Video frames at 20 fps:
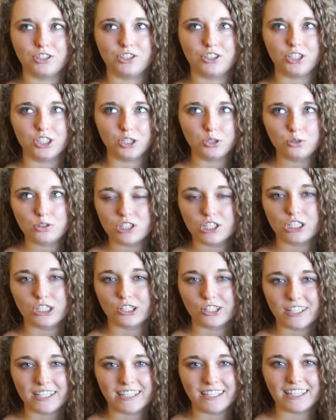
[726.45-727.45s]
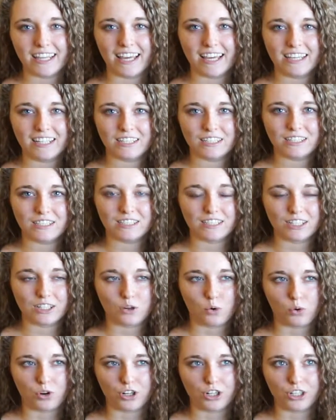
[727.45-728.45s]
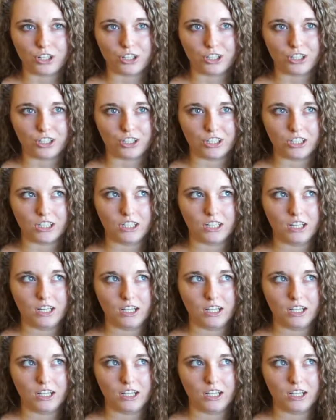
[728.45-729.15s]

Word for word: do certain things in order